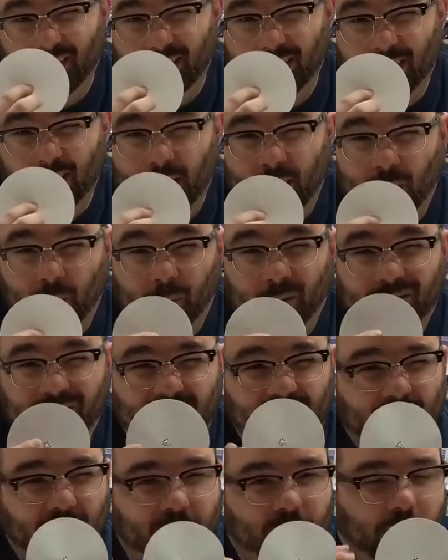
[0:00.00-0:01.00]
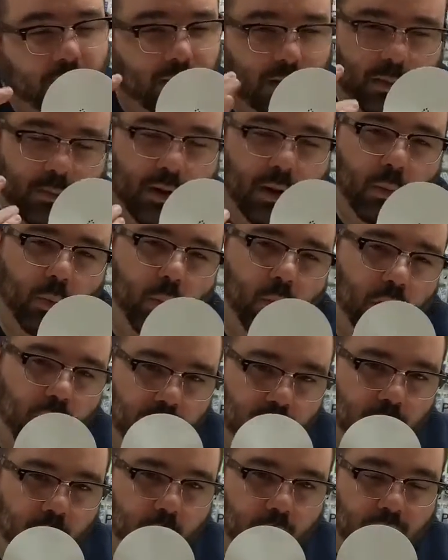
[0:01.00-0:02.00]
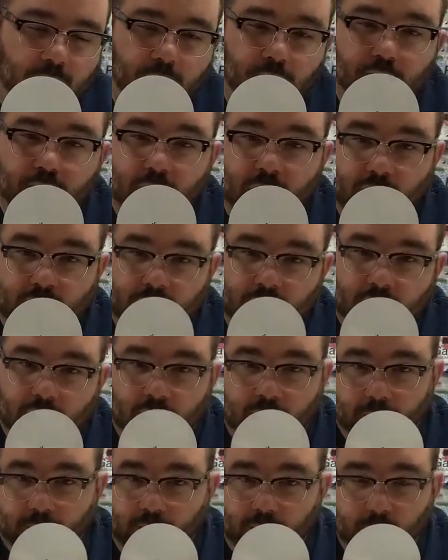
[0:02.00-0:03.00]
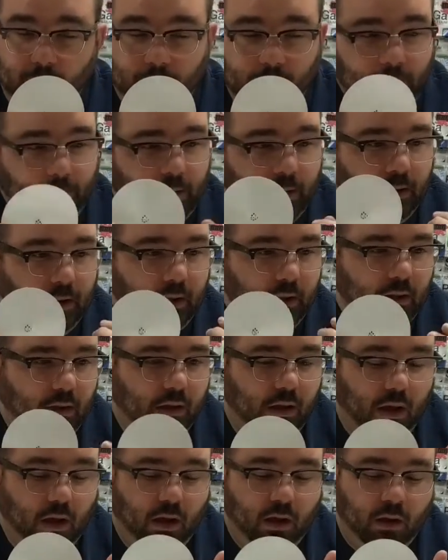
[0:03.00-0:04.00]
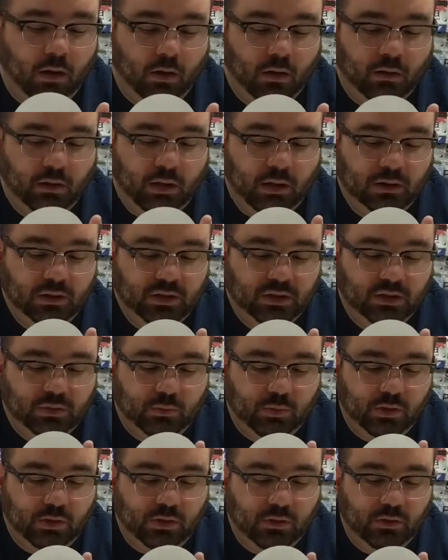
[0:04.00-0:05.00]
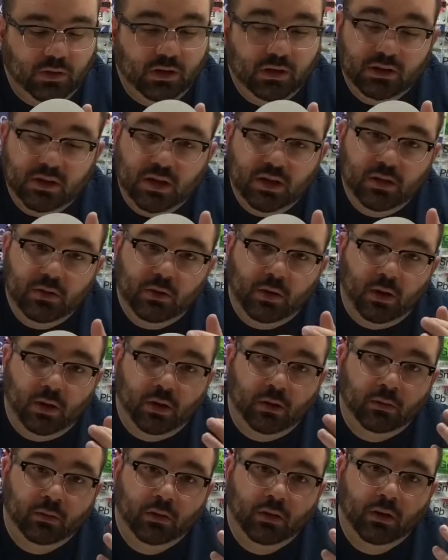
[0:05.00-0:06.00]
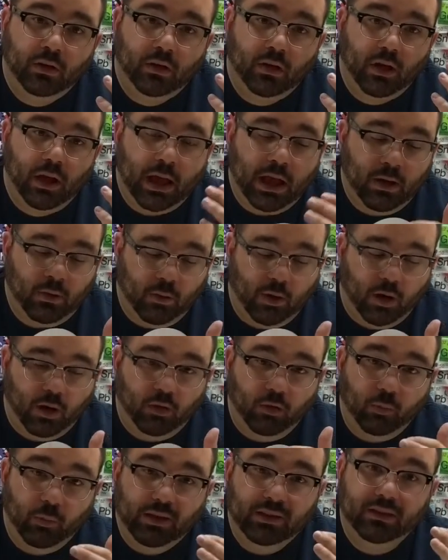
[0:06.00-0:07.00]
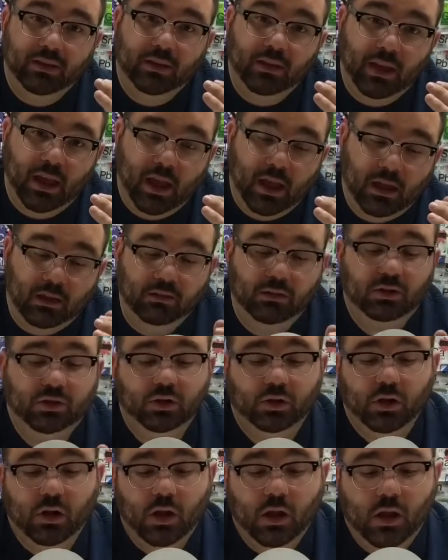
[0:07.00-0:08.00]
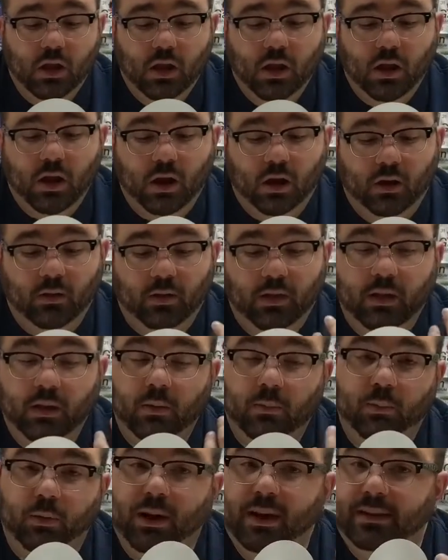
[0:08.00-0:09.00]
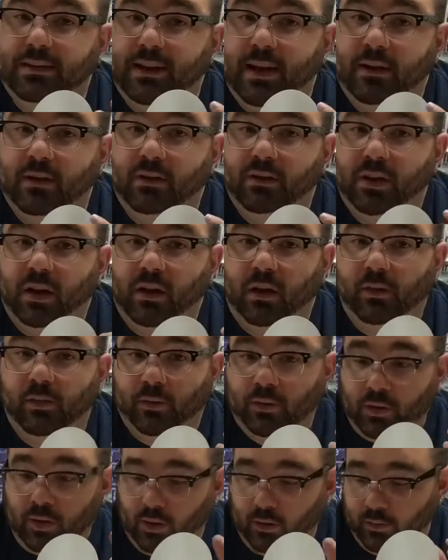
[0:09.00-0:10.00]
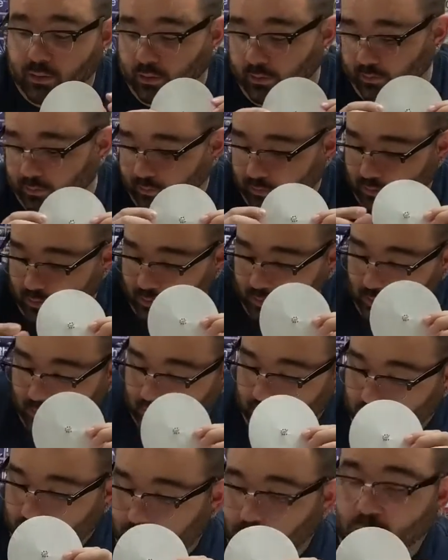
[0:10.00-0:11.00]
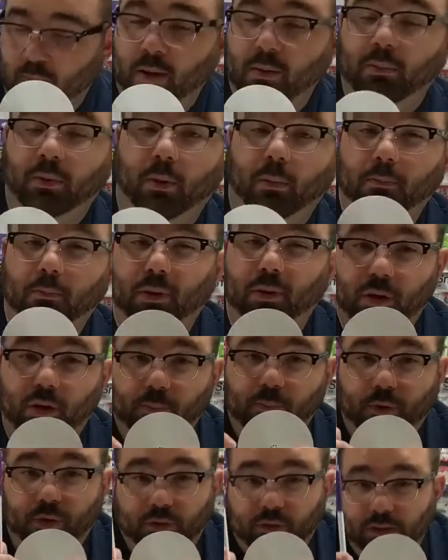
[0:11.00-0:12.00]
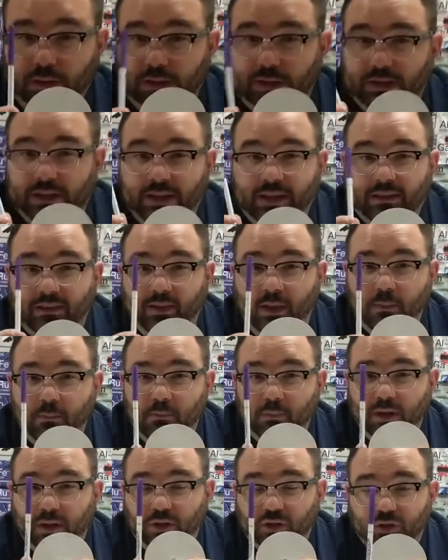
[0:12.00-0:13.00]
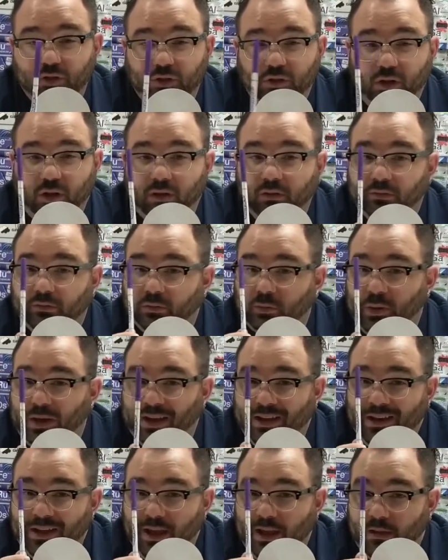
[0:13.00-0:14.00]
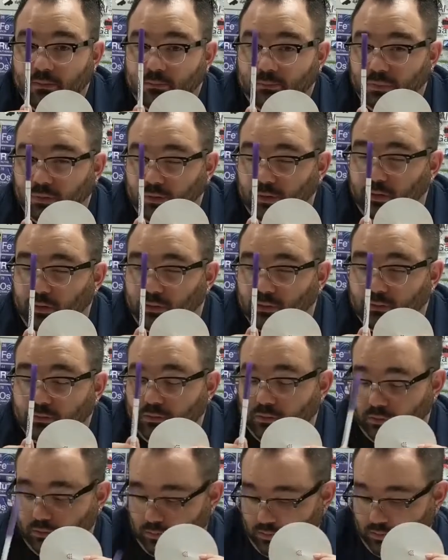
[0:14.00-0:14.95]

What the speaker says: Now, I want you guys to think about what you think might happen. Are they just going to continue out all the way to the edge? Are they going to break down into other colors? Because remember, purple is a mixture of red and blue.